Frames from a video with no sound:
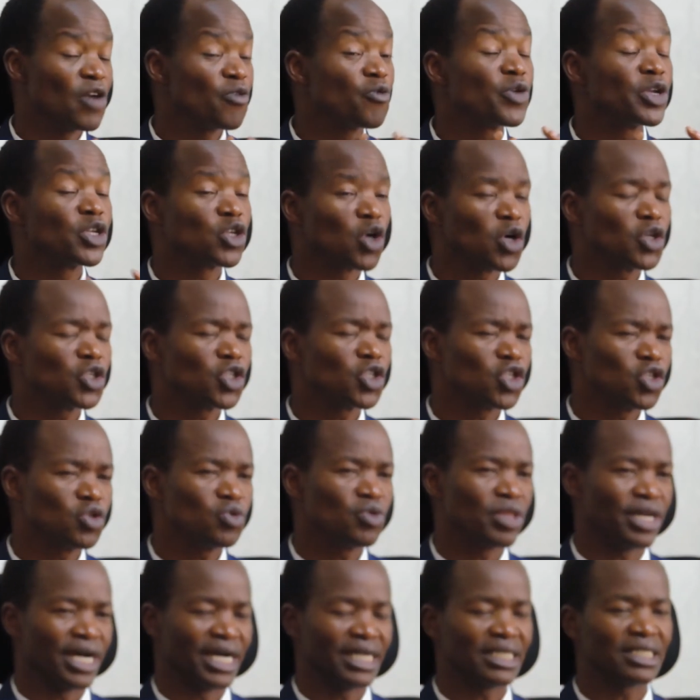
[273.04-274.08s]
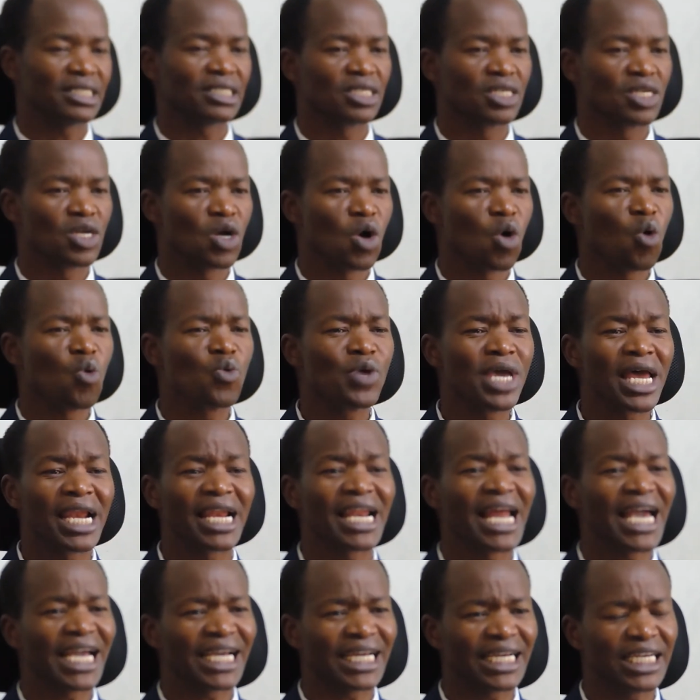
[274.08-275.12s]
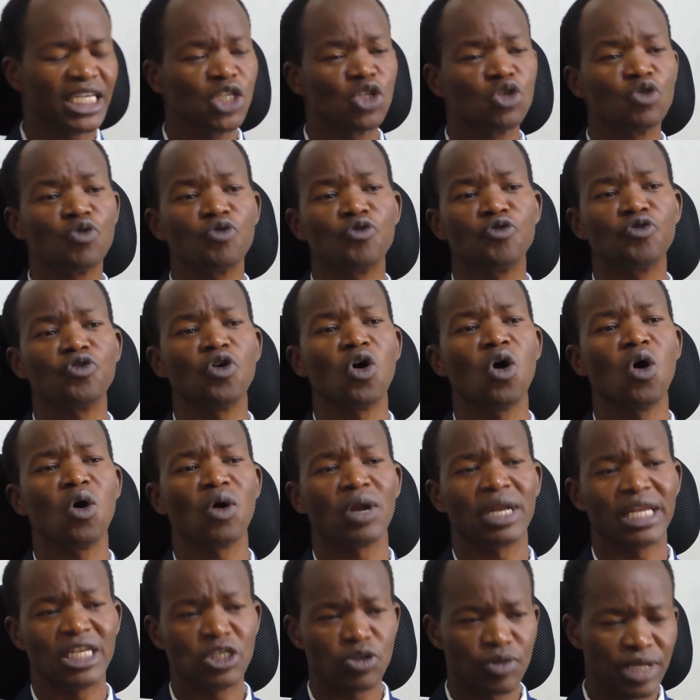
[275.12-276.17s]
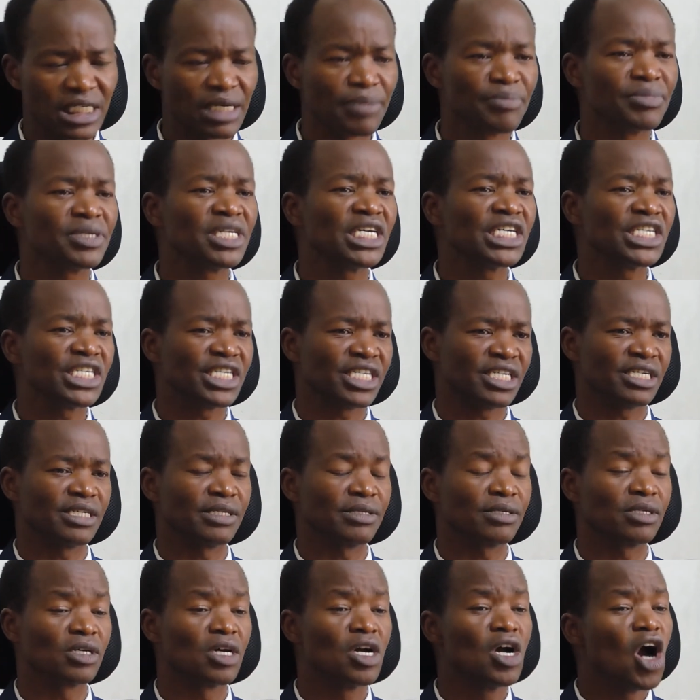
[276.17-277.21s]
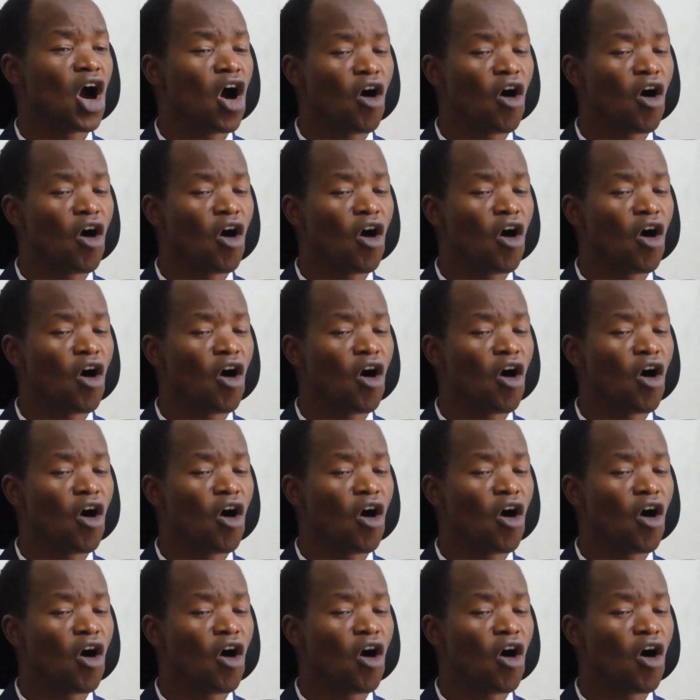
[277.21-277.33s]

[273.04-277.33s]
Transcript: If we don't do that, we are likely to fall into the temptation